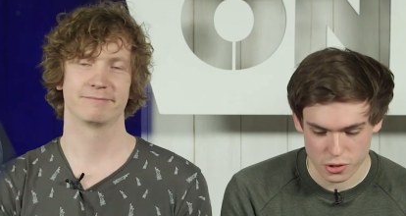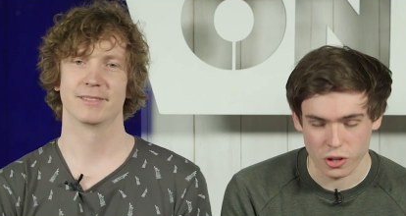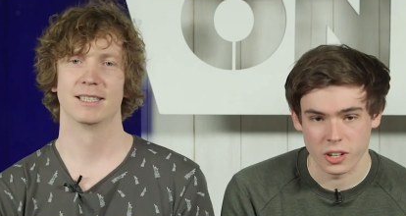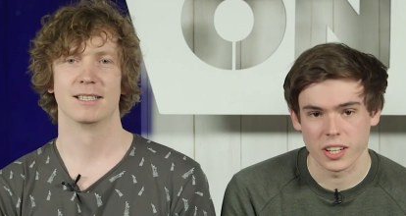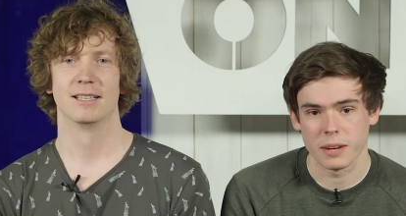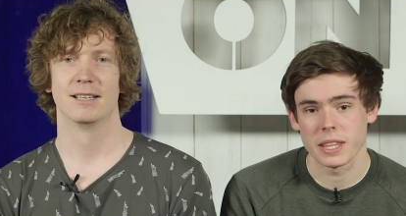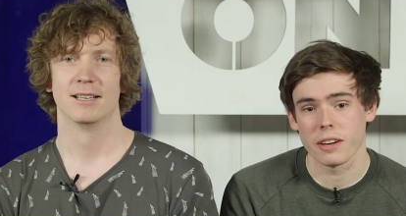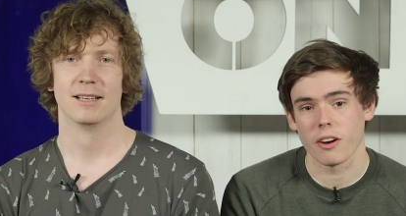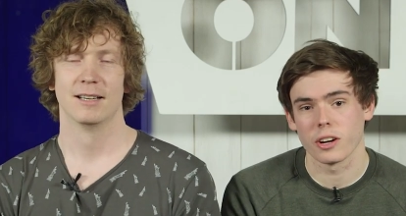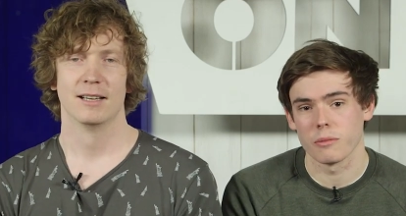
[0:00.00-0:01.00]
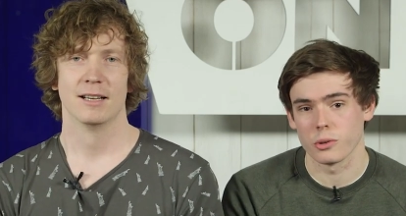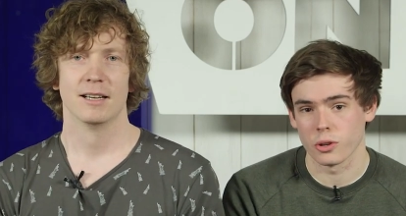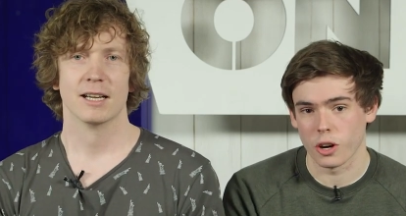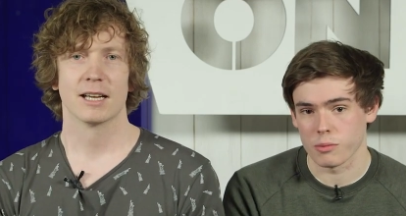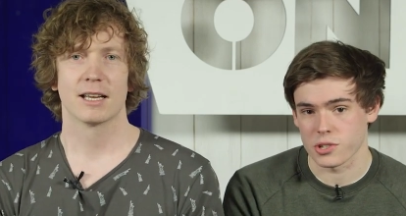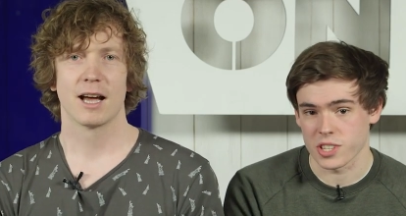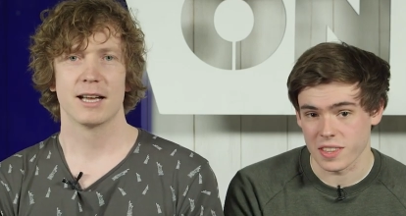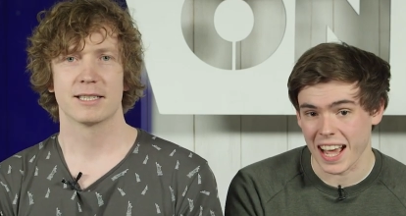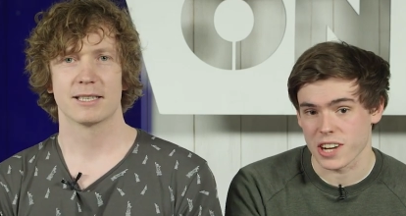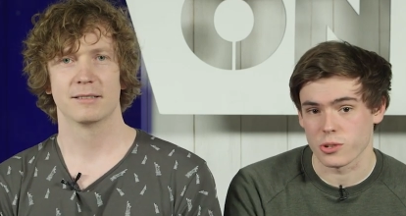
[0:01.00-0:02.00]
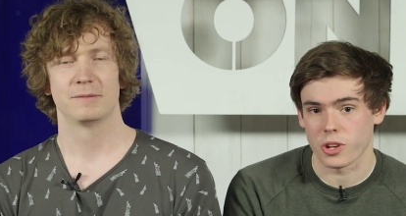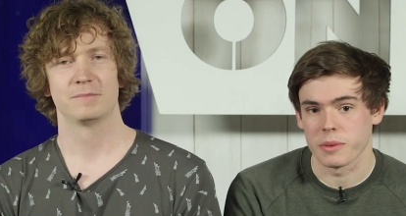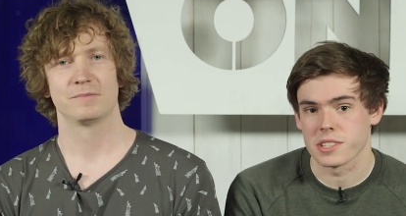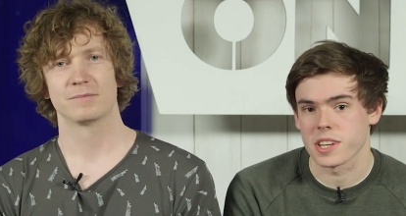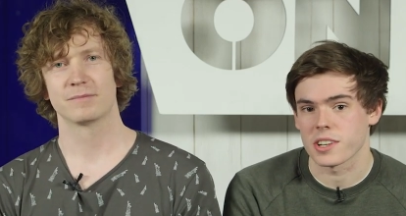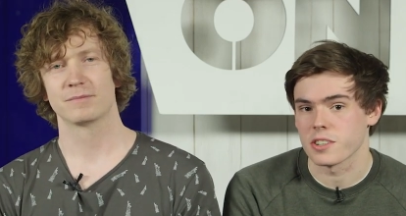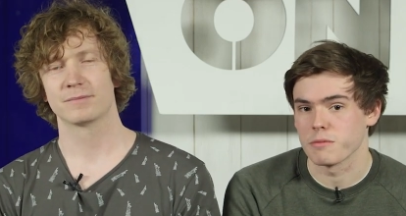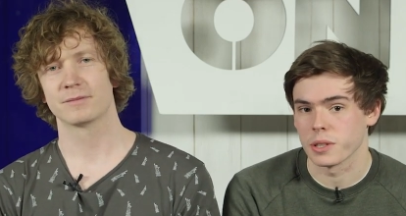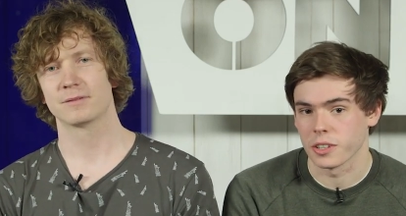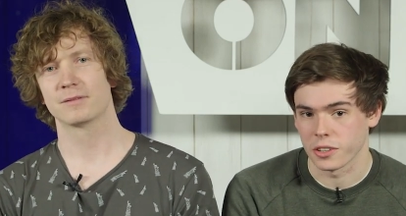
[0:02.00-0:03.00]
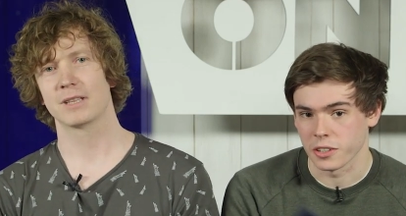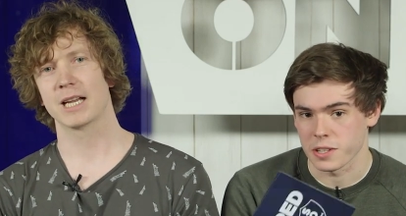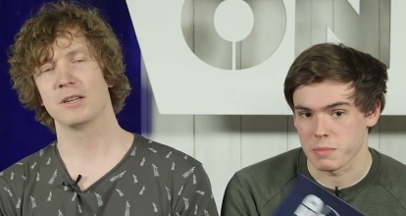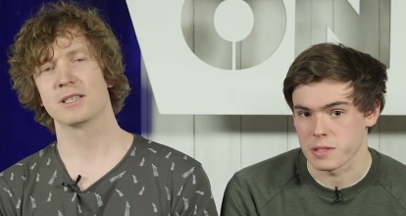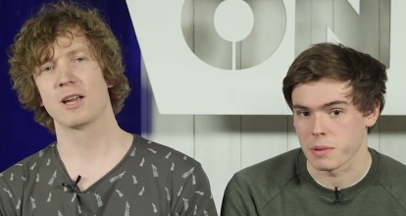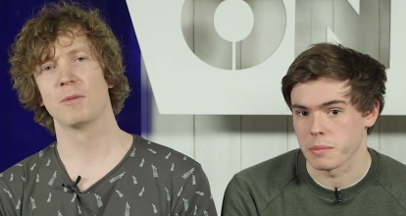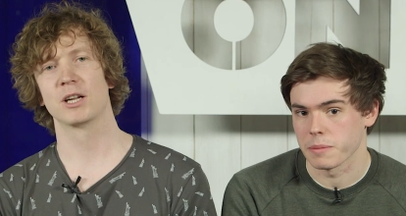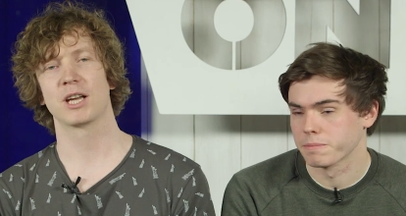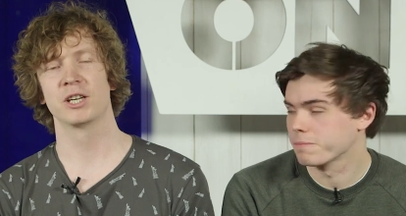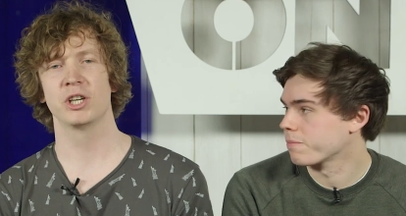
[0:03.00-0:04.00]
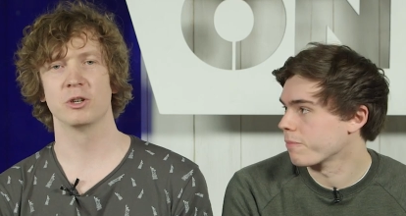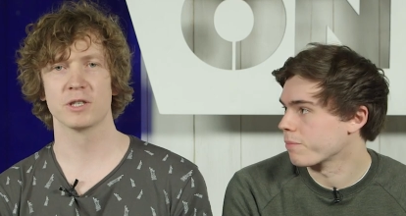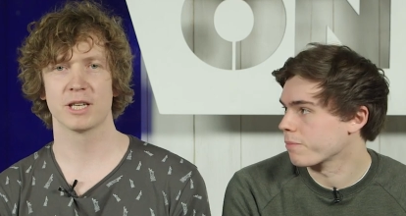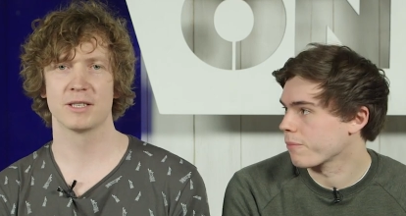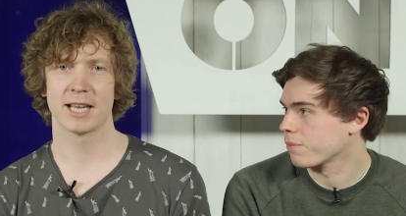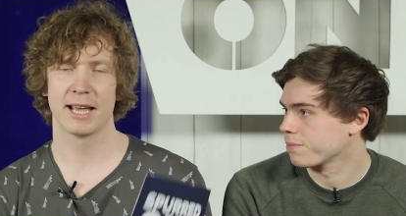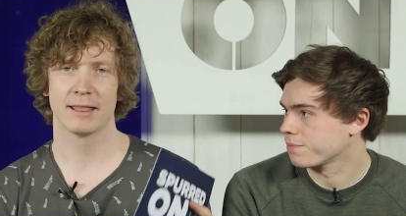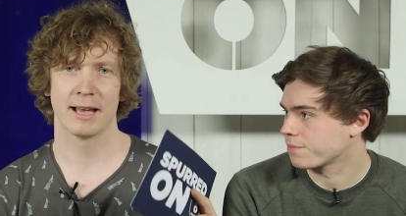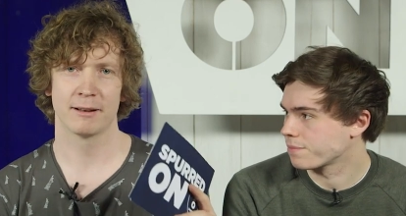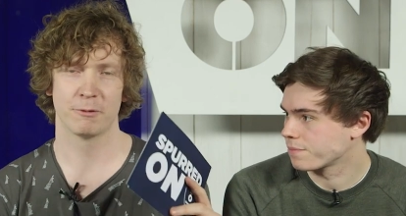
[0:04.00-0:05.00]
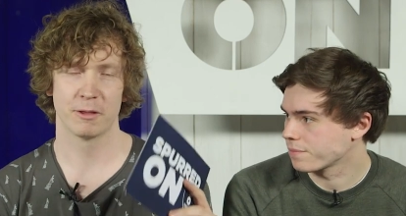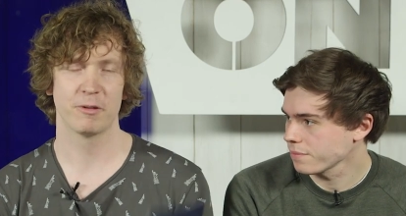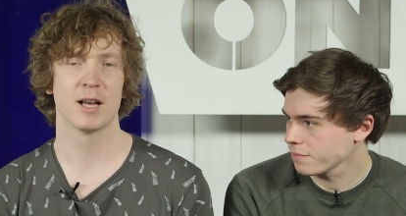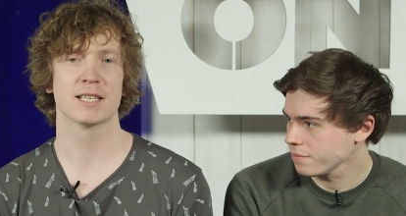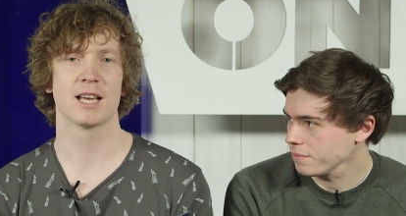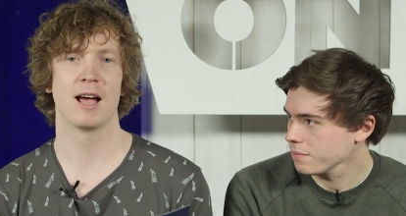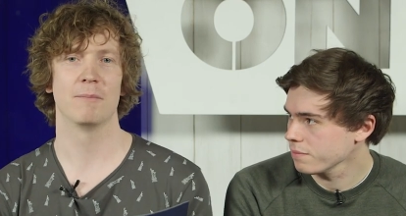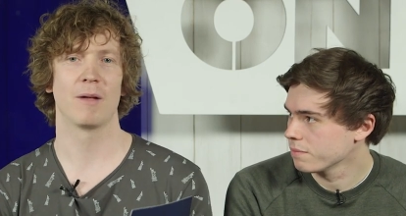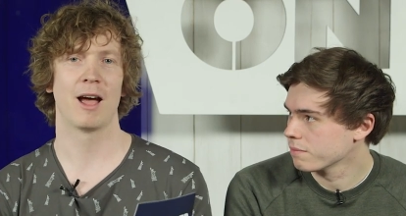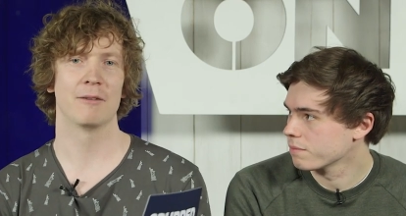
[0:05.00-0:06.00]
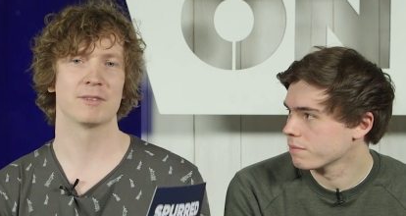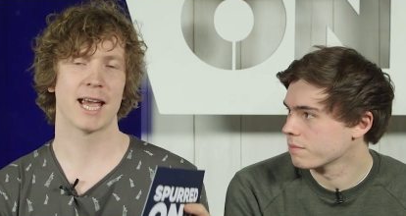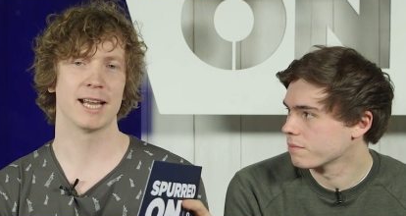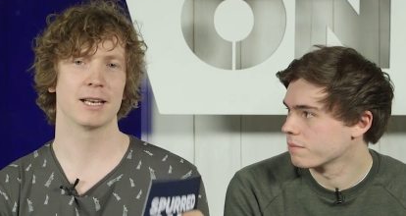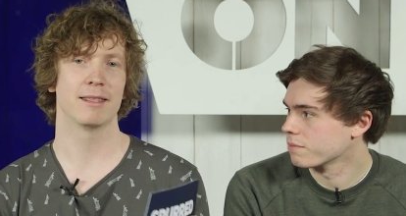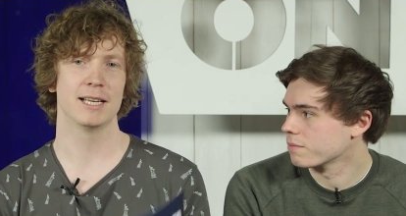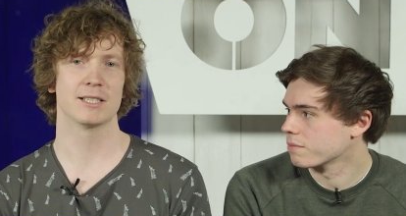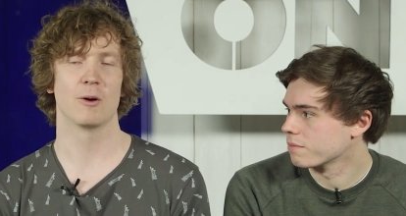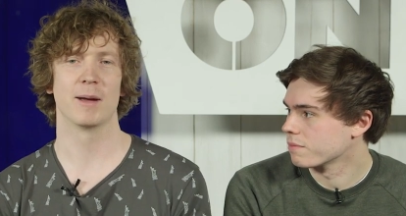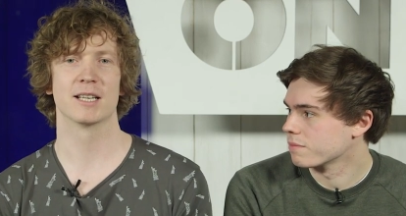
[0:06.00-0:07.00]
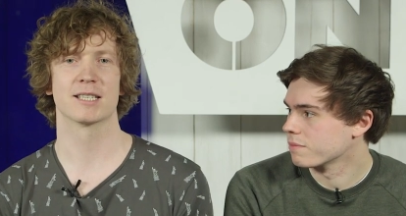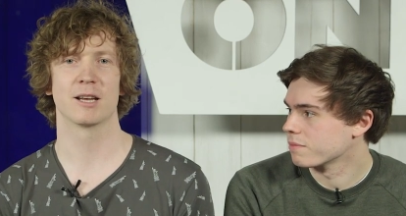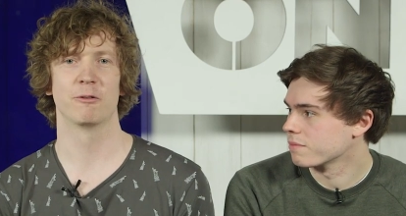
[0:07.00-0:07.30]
Speaker 1: more. I mean, there are a lot more options
Speaker 2: Guys, in the actual comments section, but not on Thank you so much. I should also say that for the first time, I've taken these comments